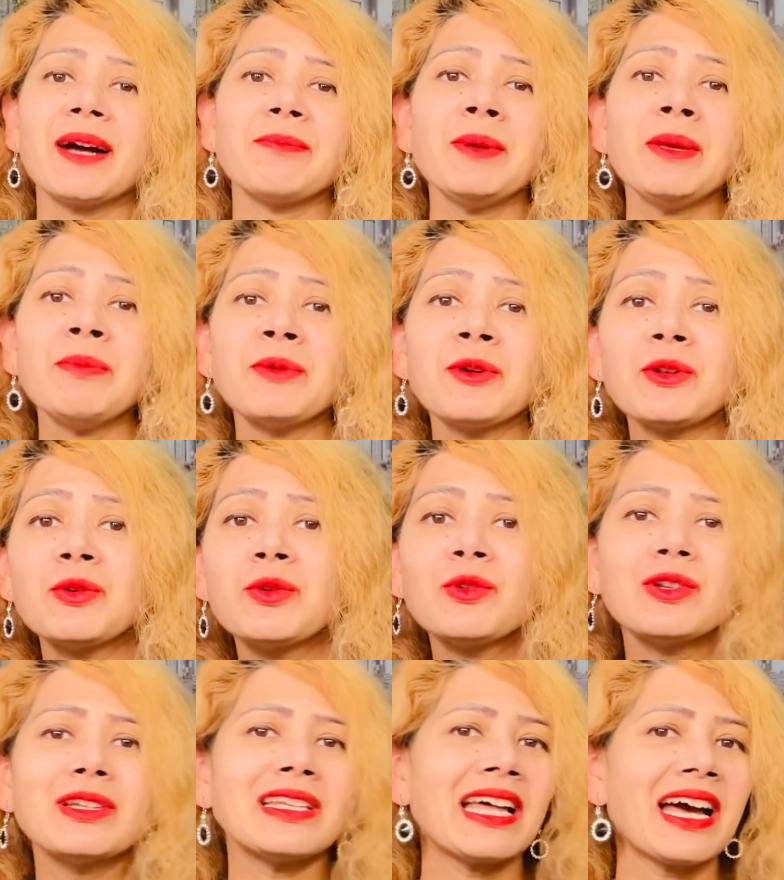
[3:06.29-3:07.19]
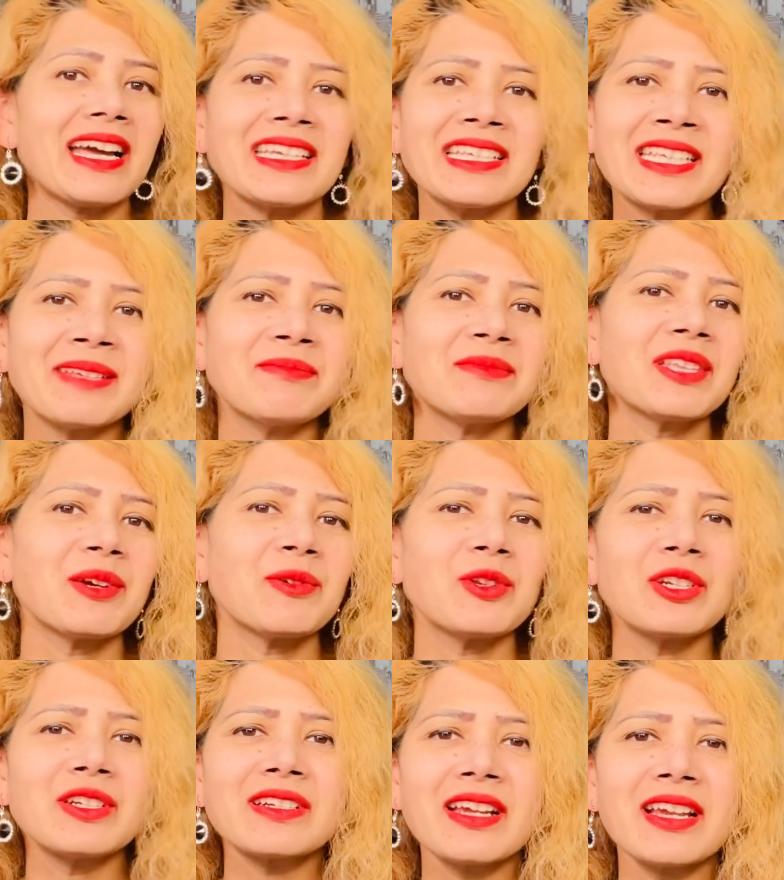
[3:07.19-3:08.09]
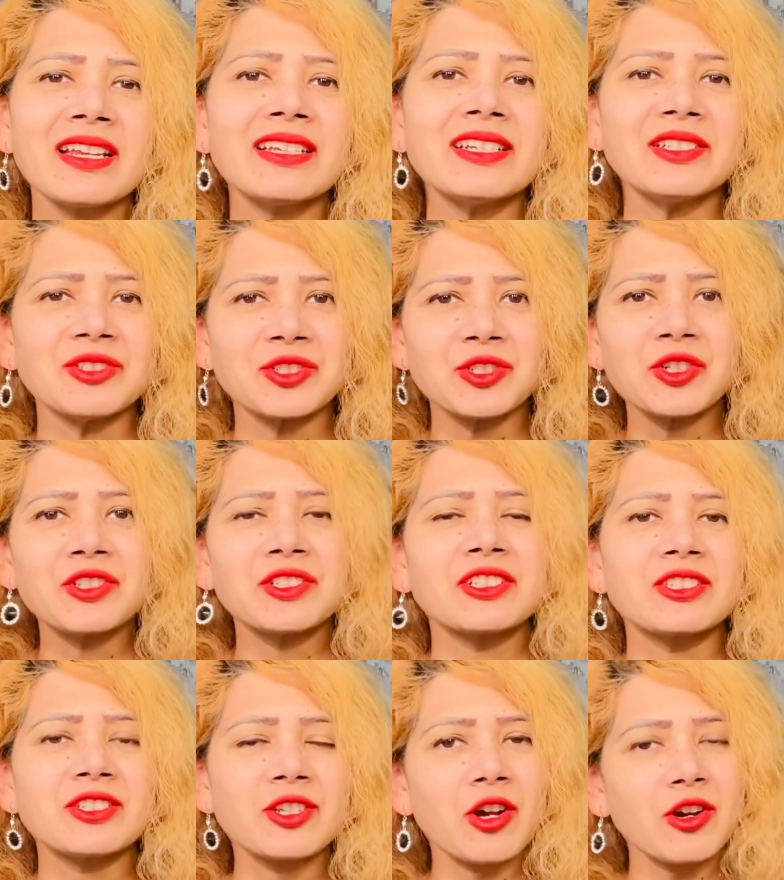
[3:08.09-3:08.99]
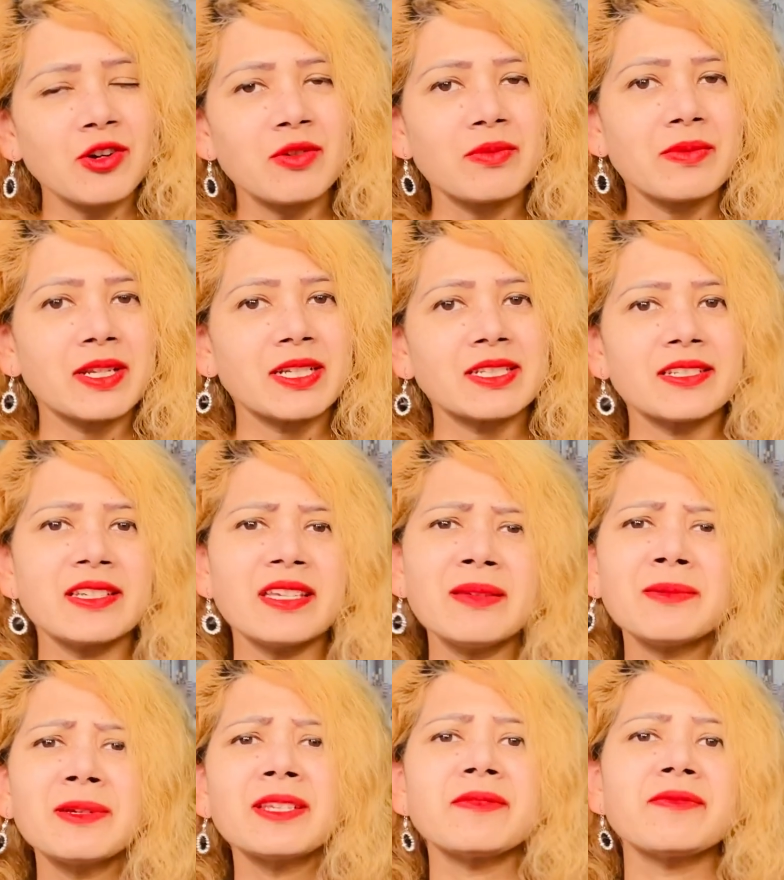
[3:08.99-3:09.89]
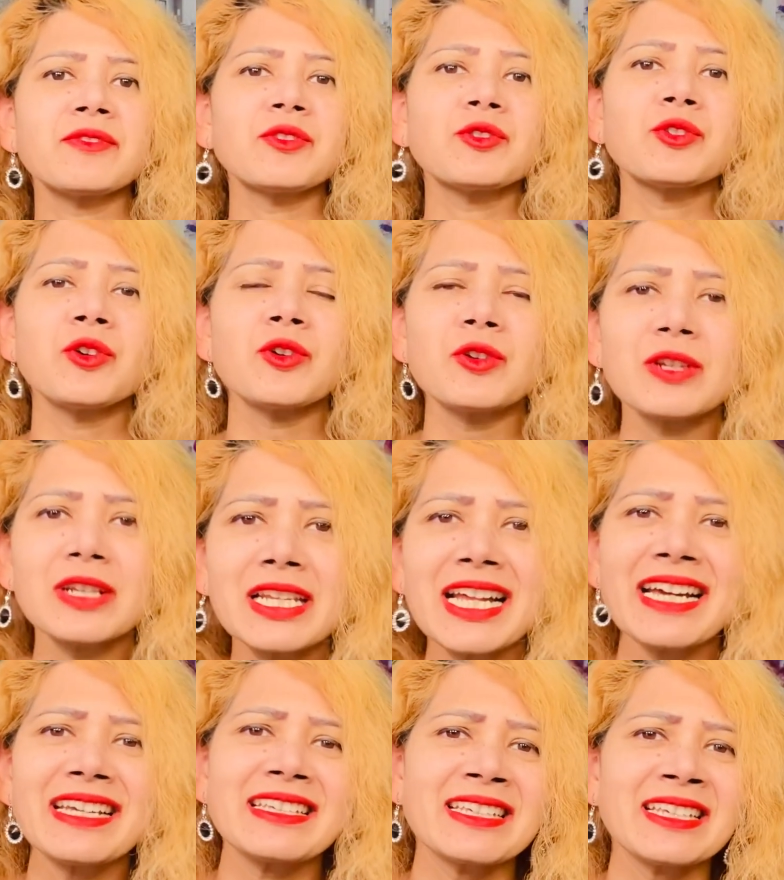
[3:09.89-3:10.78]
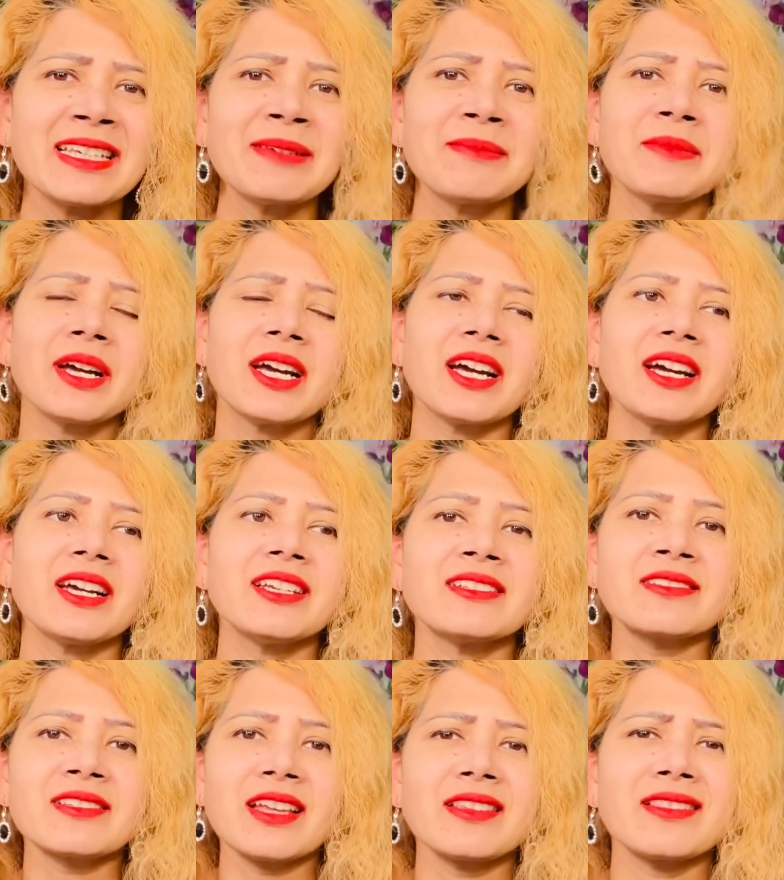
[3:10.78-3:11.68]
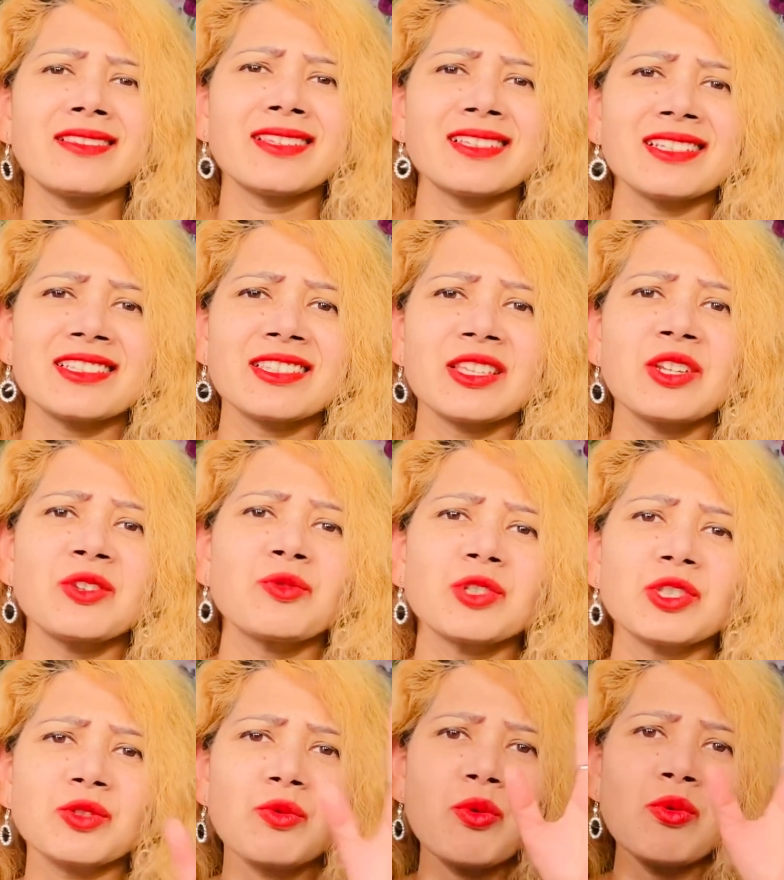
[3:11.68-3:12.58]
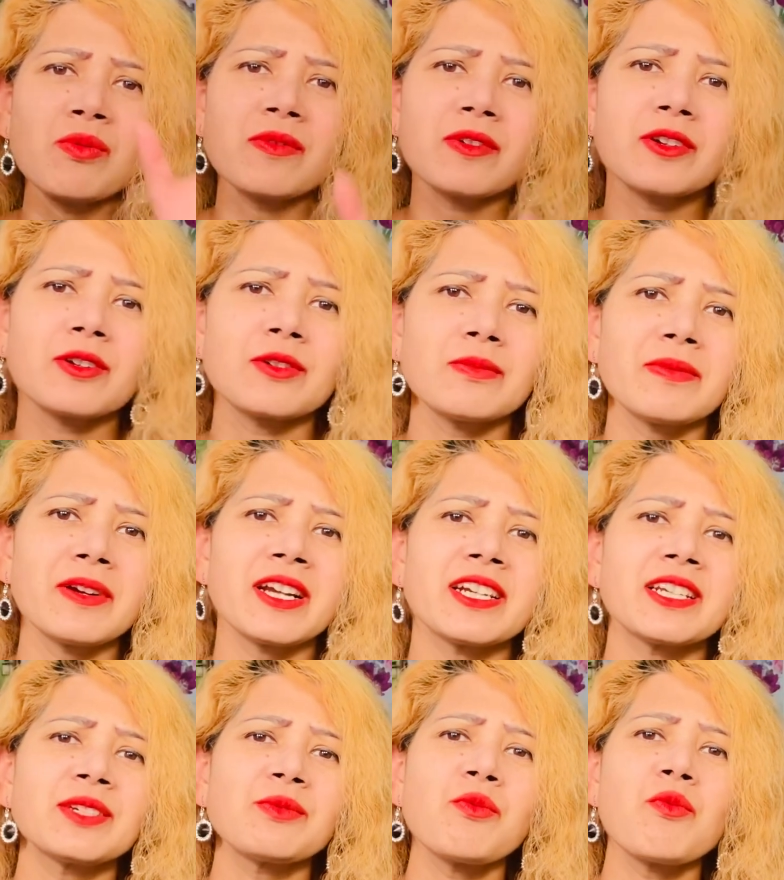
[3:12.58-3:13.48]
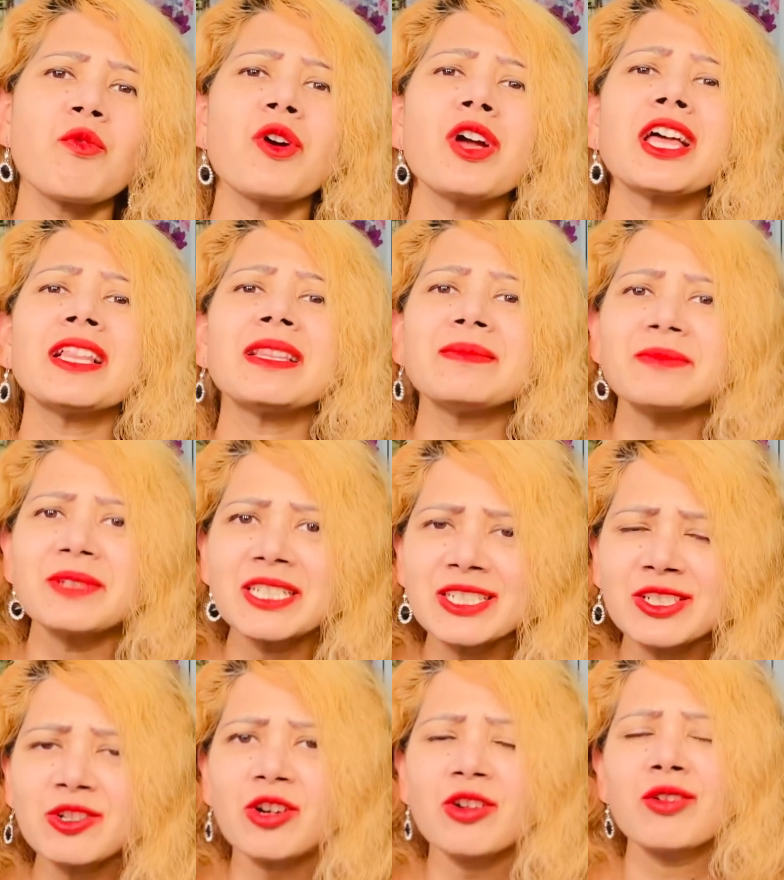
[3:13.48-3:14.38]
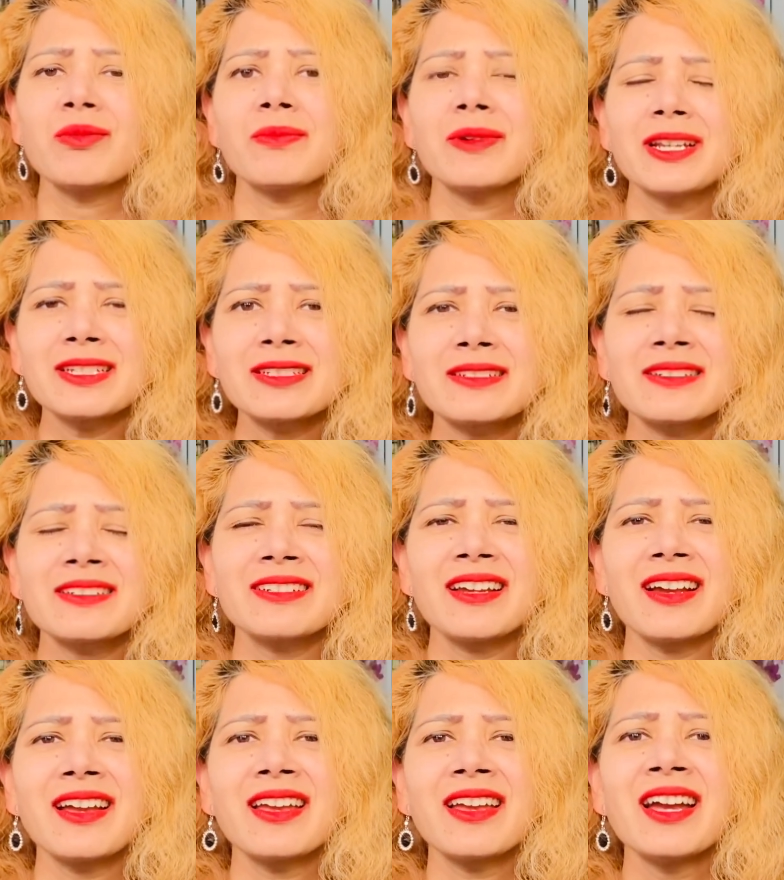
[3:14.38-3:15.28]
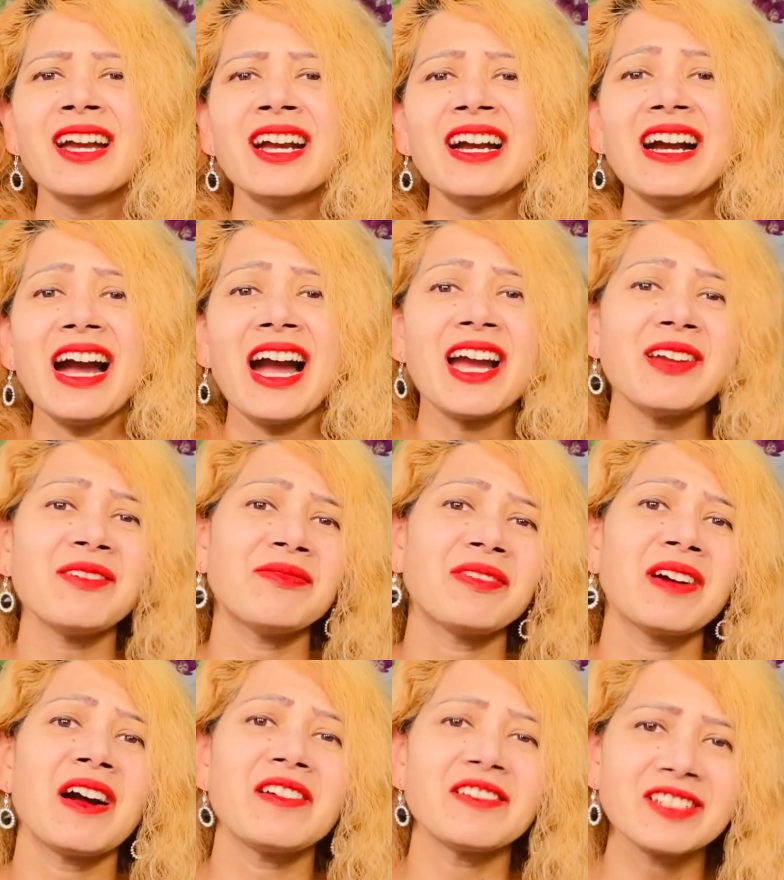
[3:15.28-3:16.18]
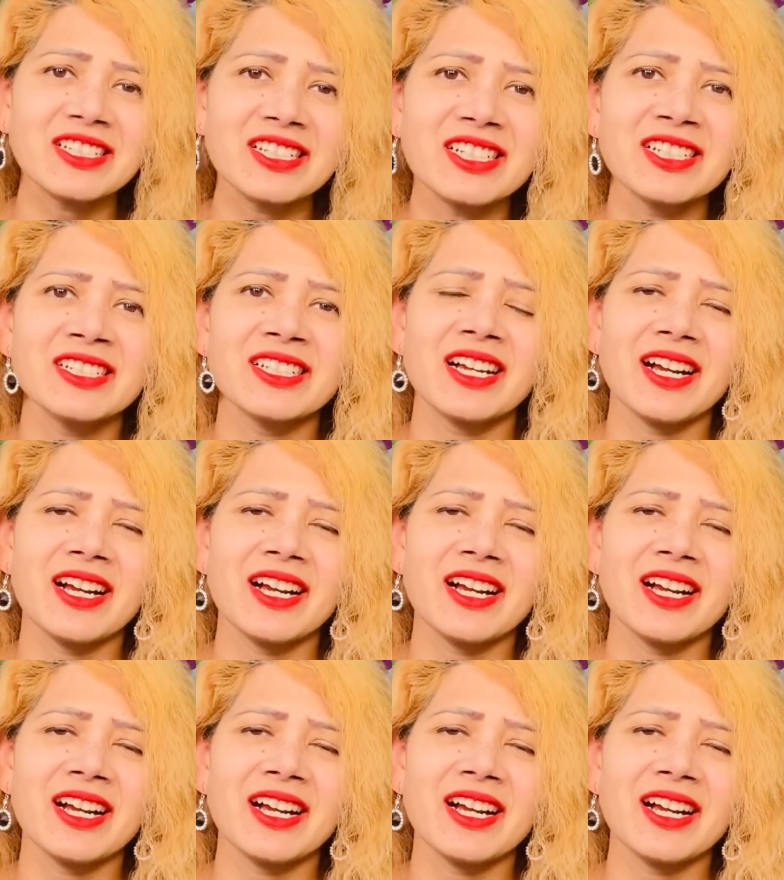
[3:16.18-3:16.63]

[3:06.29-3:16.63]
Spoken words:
People who like him, they will really enjoy this documentary. Even if you don't like him, it was overall very well made documentary. I found it.